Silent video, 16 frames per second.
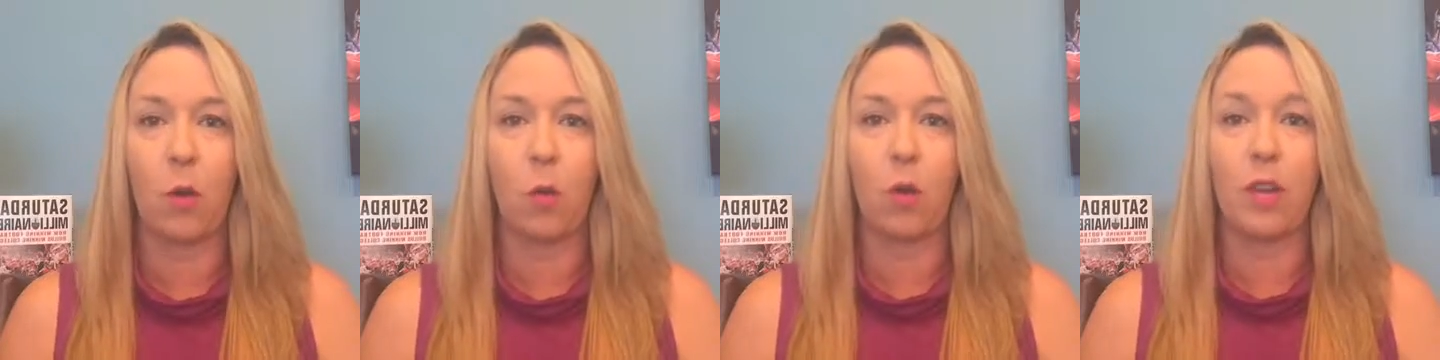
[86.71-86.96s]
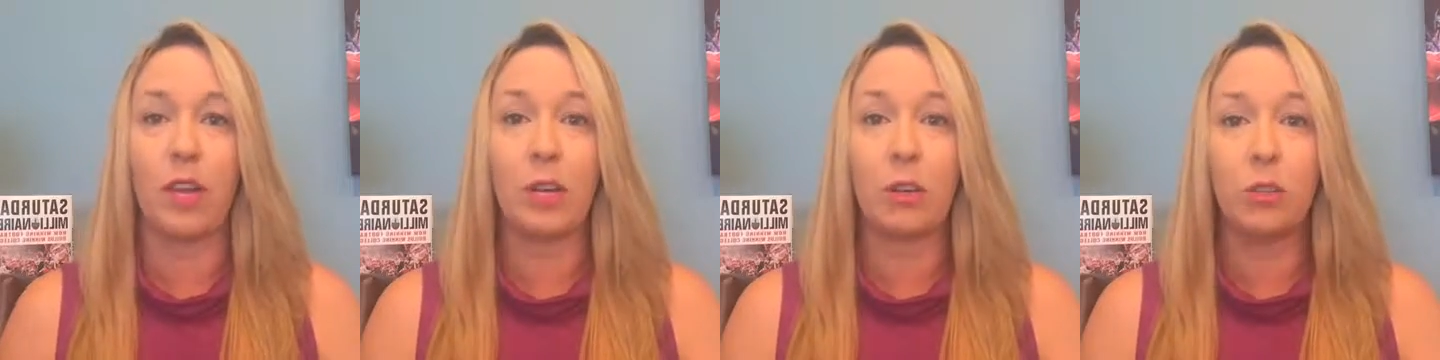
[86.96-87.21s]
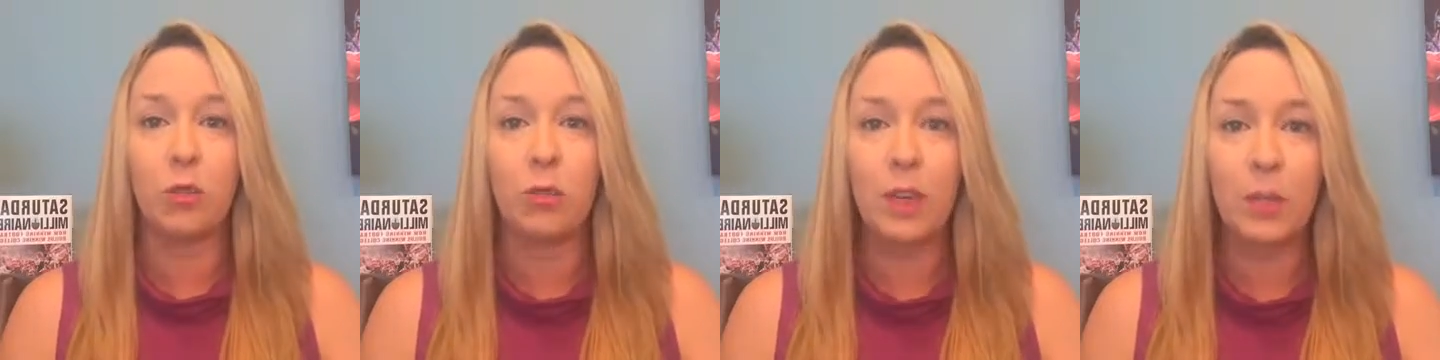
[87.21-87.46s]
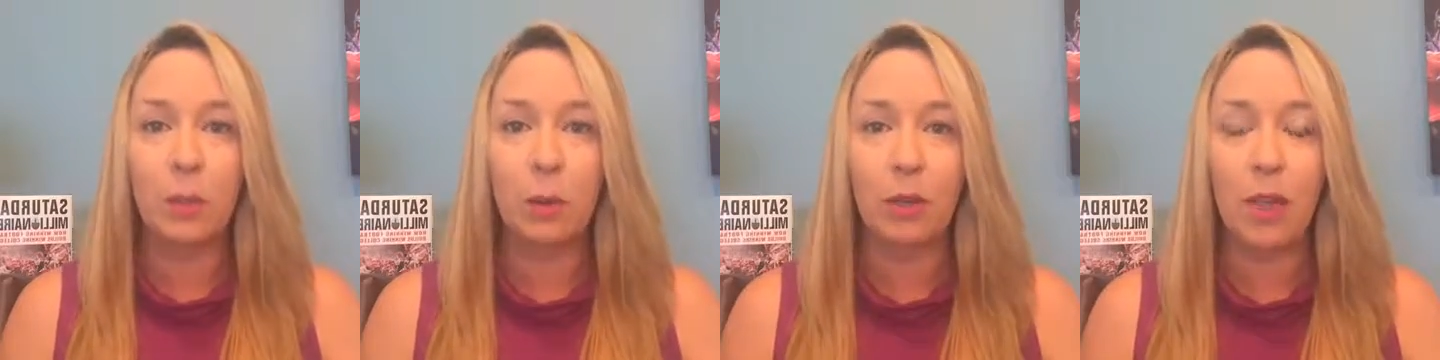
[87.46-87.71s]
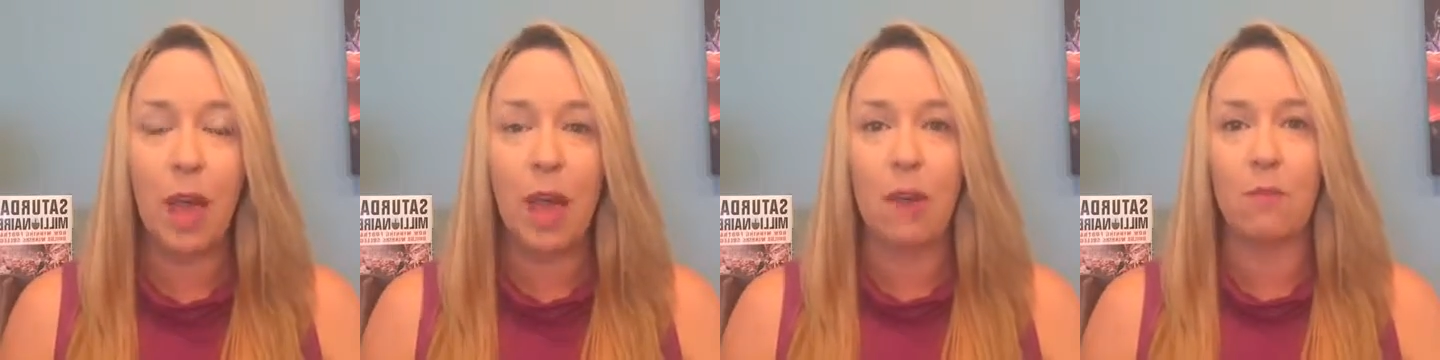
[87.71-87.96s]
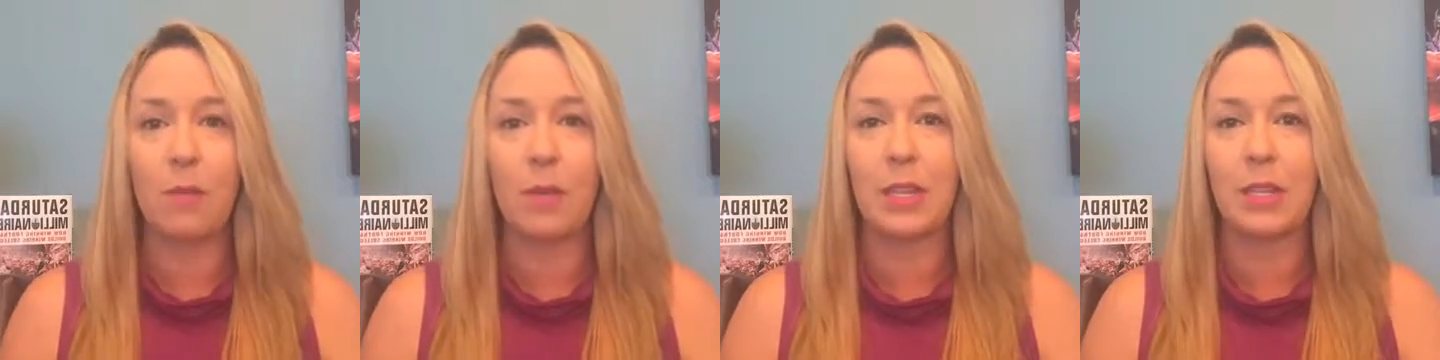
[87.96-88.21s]
or they don't do Facebook
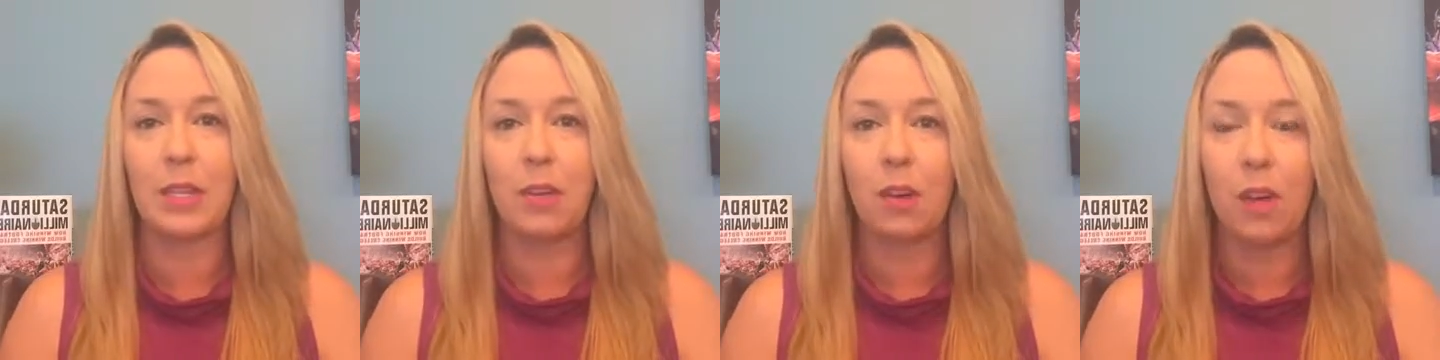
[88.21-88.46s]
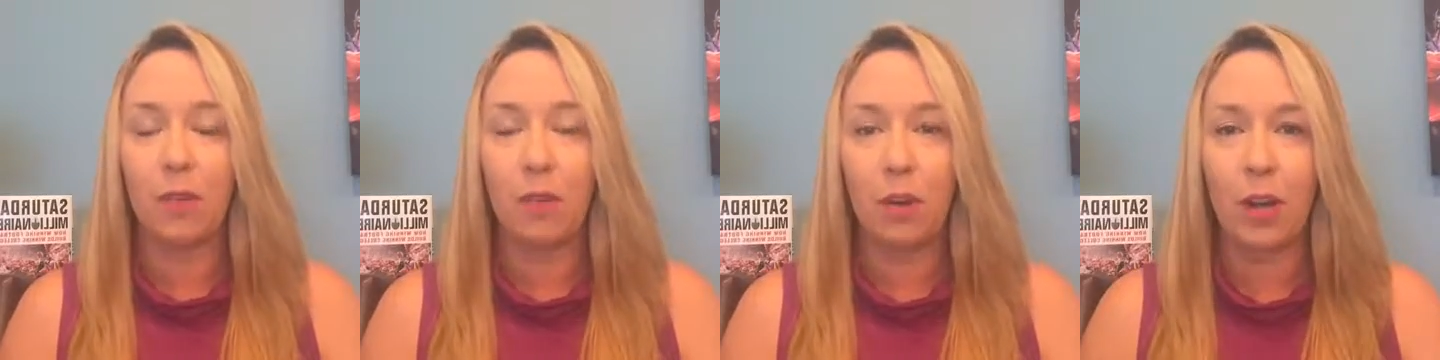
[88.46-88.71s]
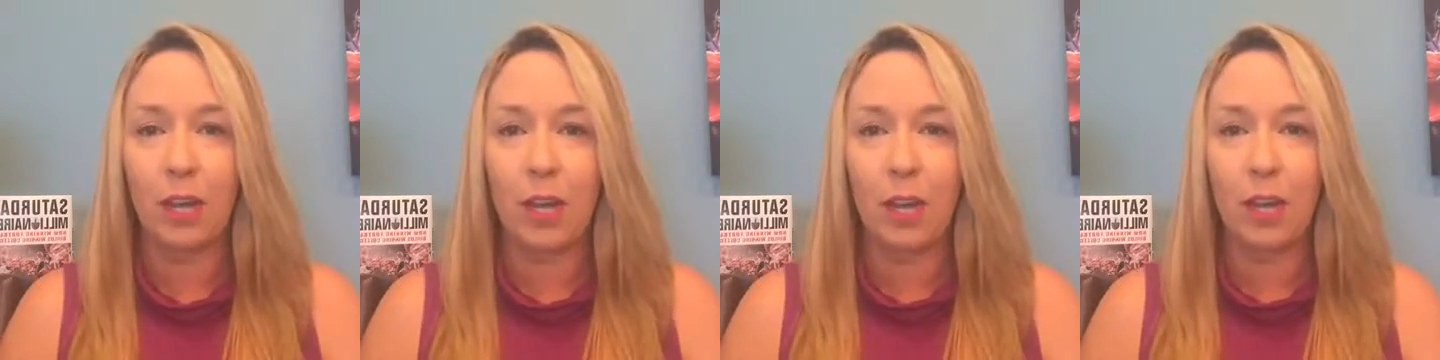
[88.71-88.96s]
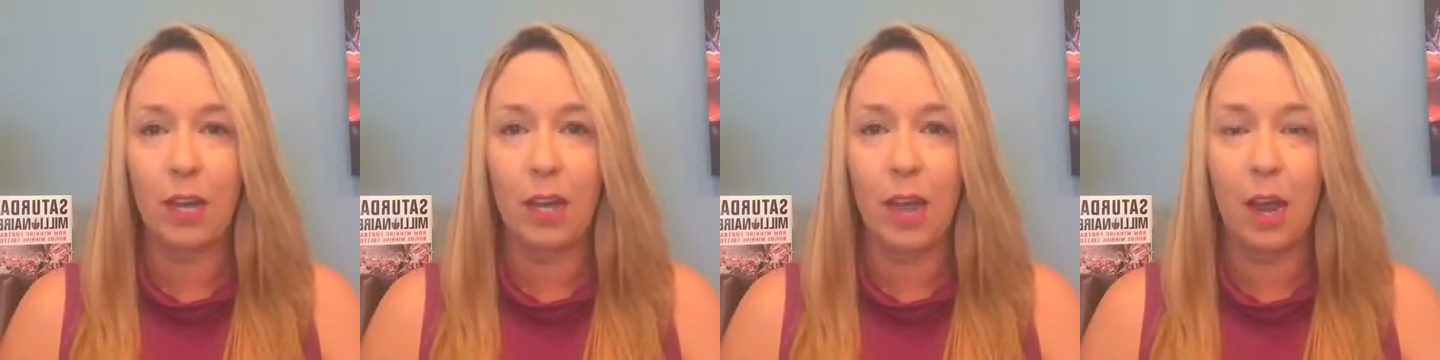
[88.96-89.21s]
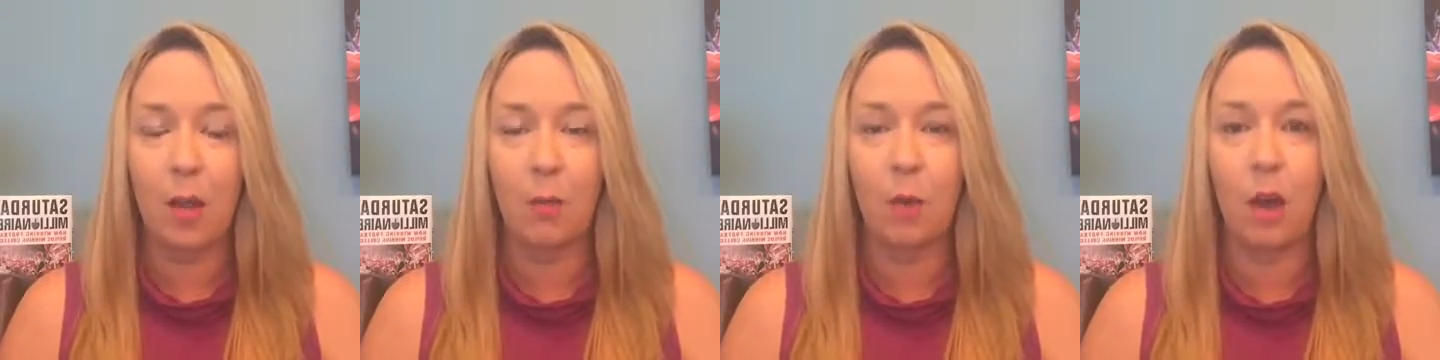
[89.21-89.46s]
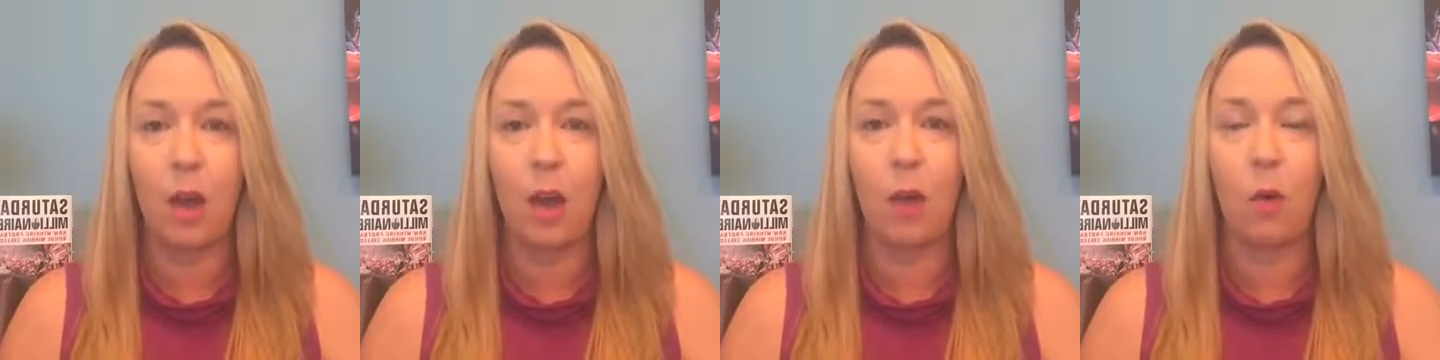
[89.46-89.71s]
Live because they don't have the right kind of
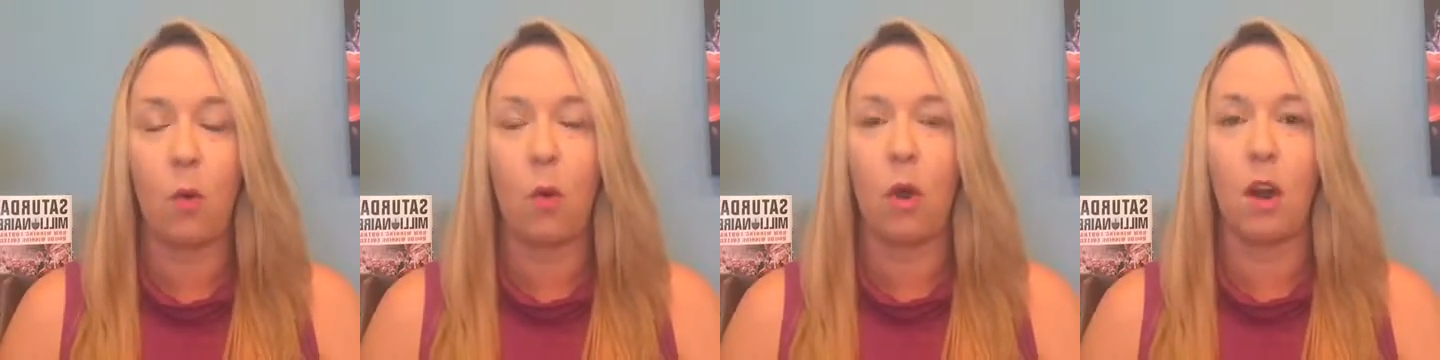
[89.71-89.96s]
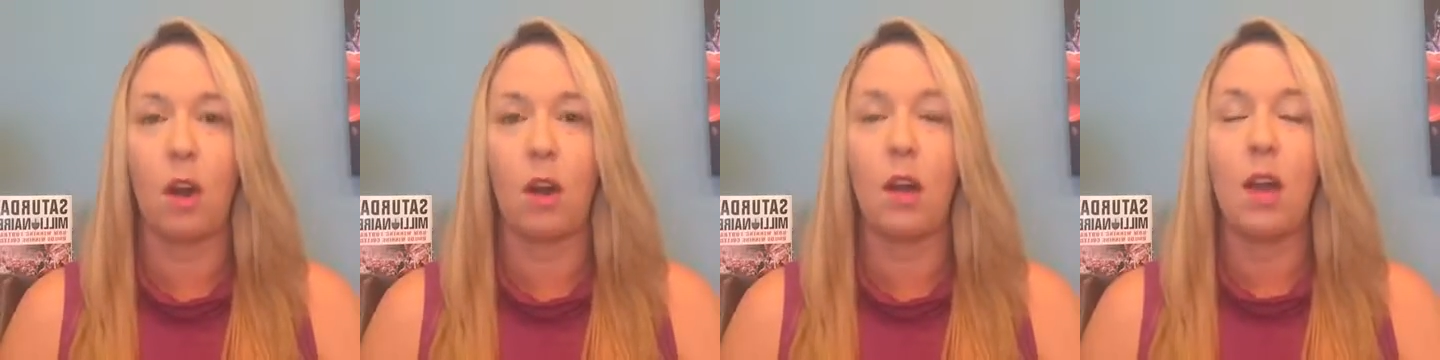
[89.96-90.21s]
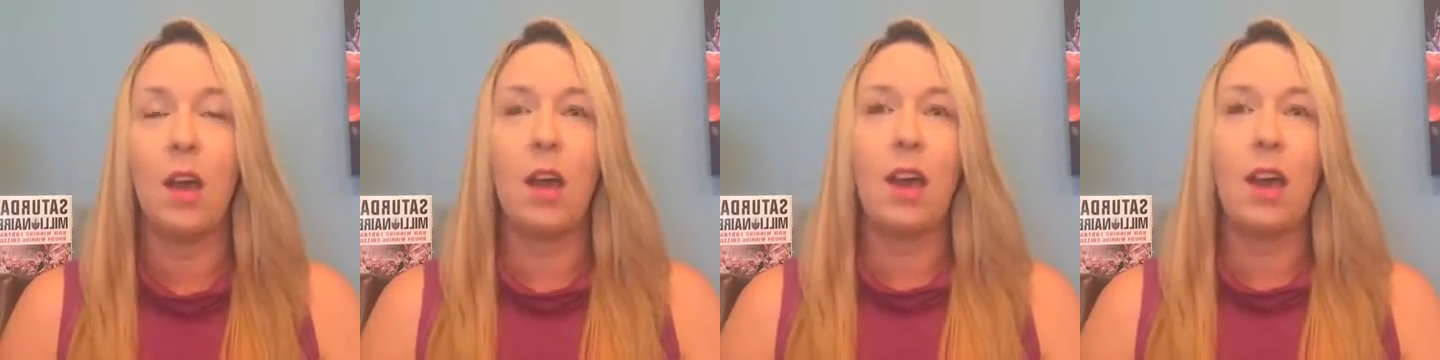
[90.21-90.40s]
camera, or